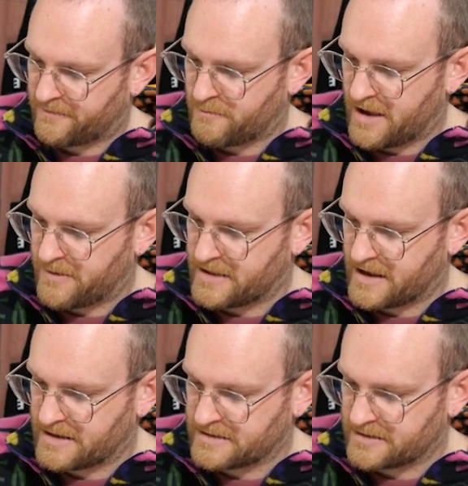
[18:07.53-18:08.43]
Maybe
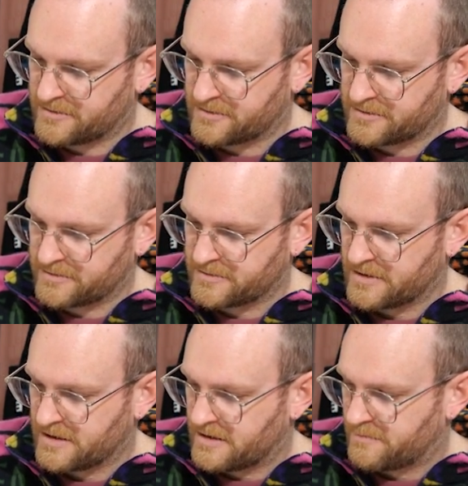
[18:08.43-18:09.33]
there's little
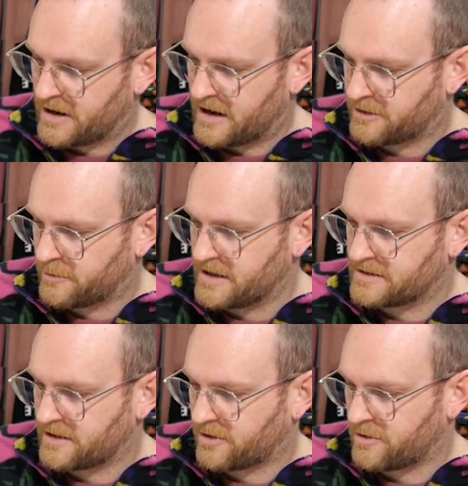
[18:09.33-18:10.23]
pathways
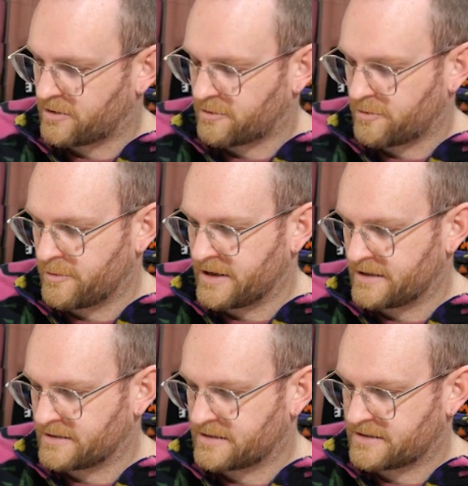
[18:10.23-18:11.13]
that go through
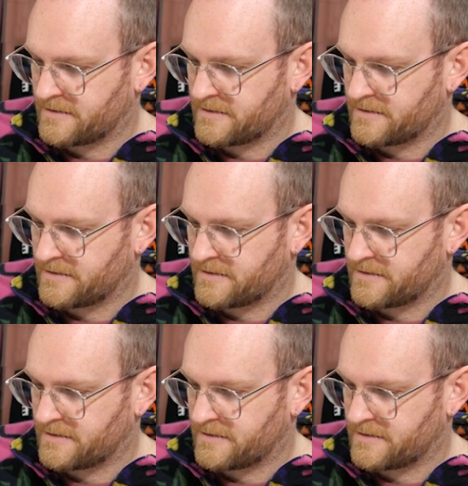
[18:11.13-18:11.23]
it.